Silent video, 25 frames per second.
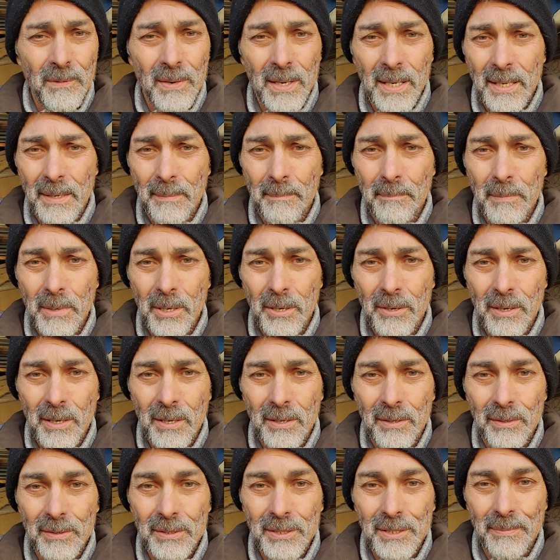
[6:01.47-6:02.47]
fucking
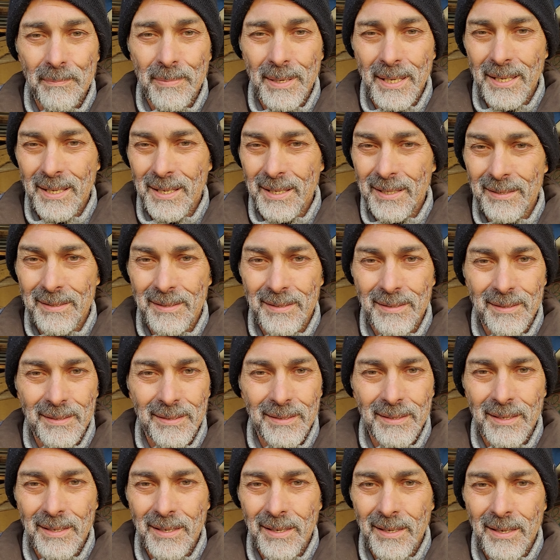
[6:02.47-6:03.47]
miracles, man
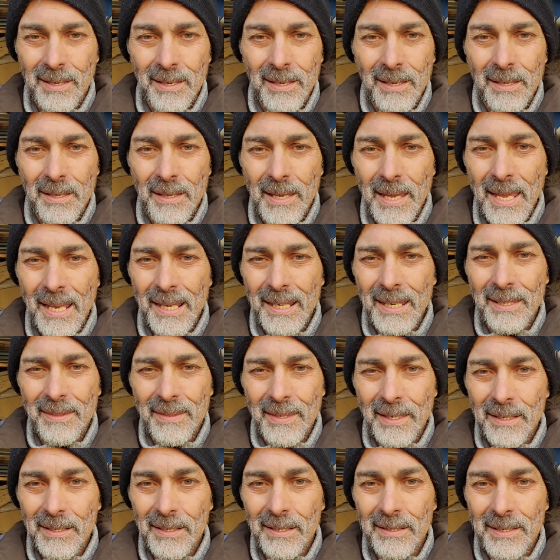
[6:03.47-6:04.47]

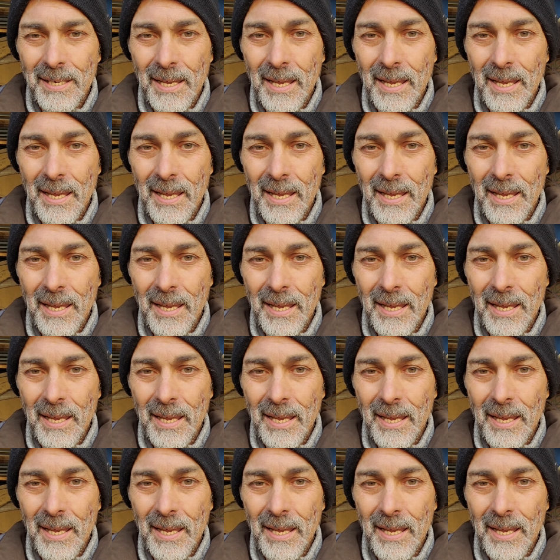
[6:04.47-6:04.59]
anything to